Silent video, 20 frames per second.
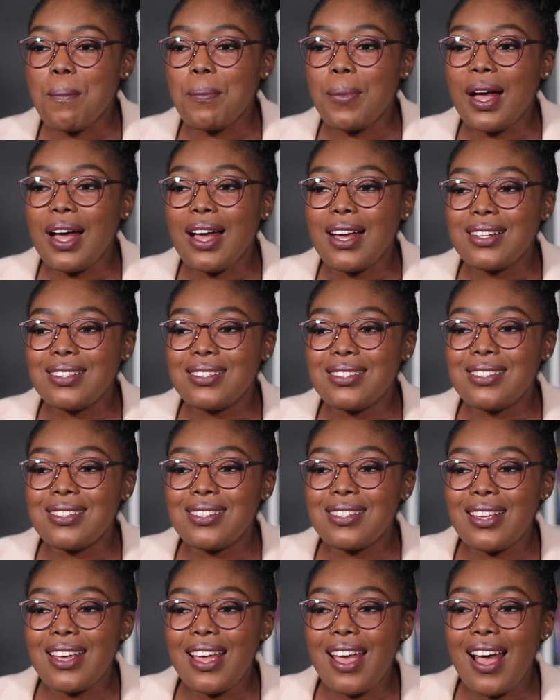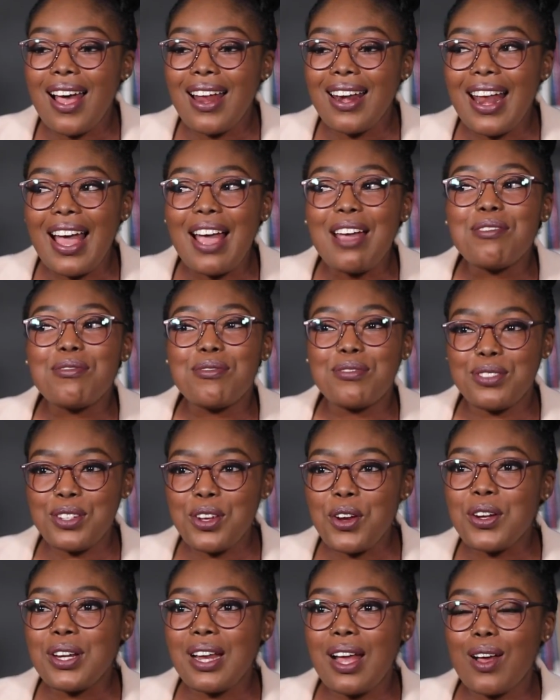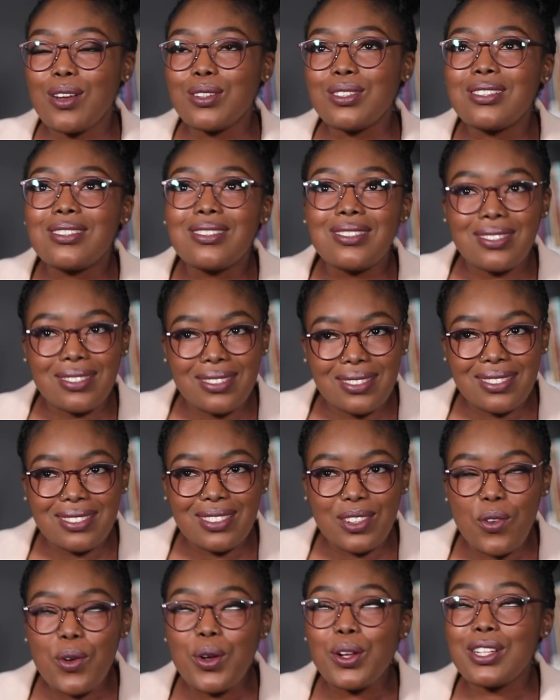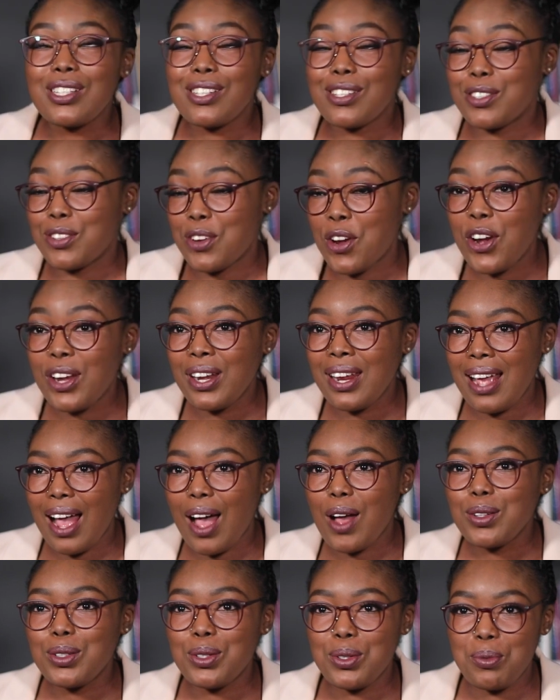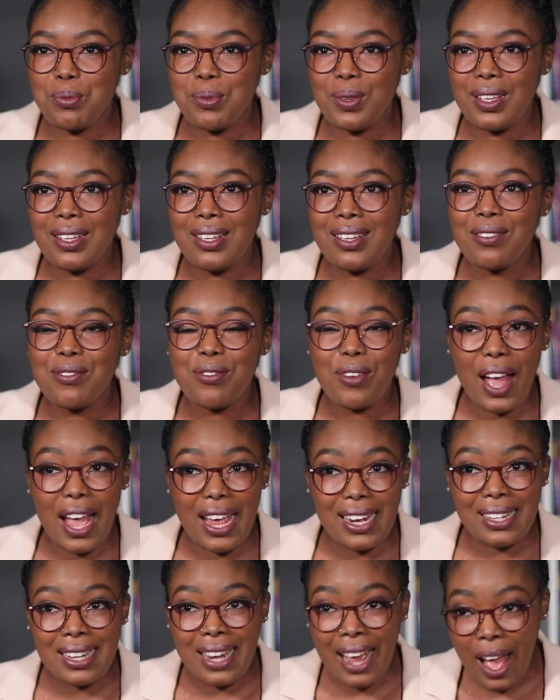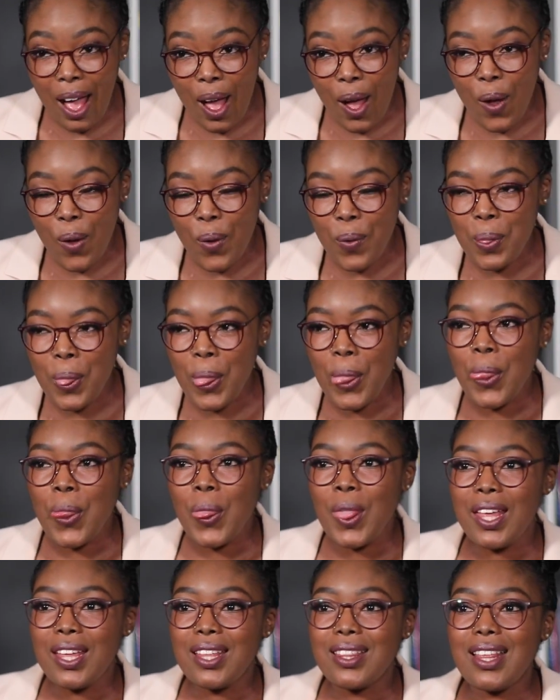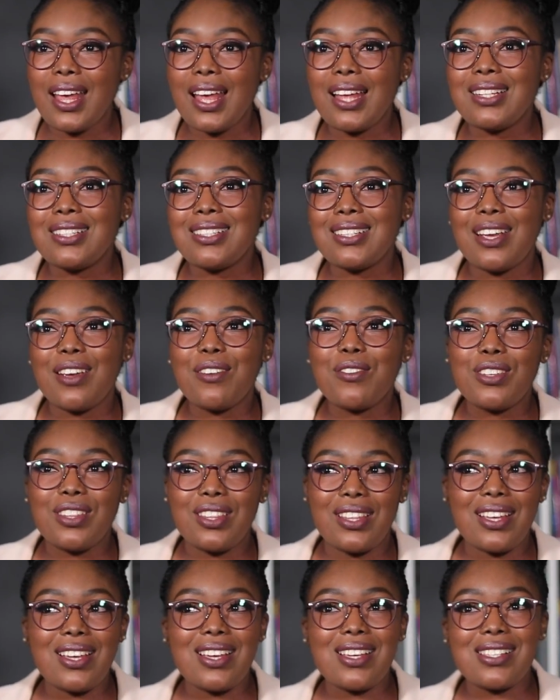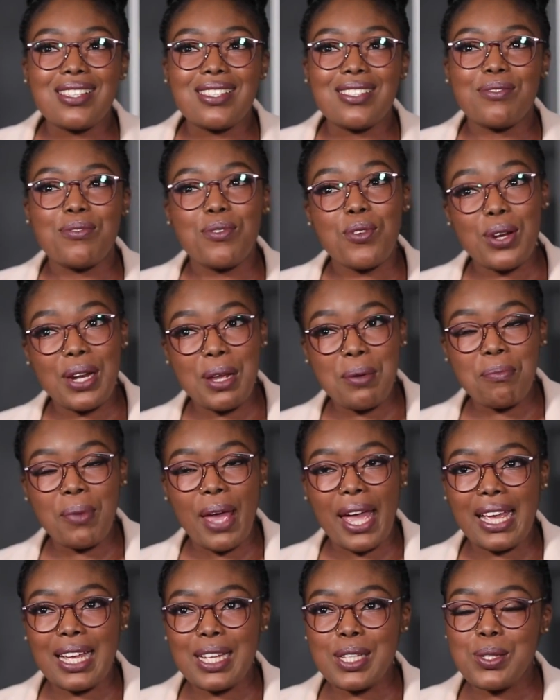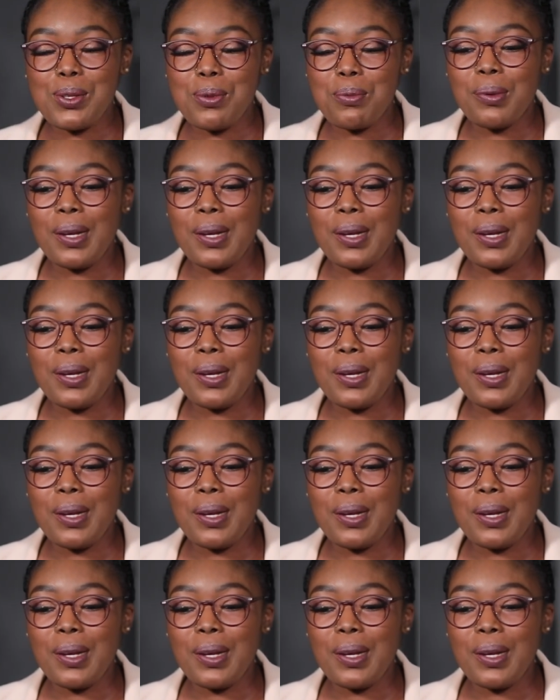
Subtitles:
But yeah, life turned out, or is turning out to be fine now that everything is falling back into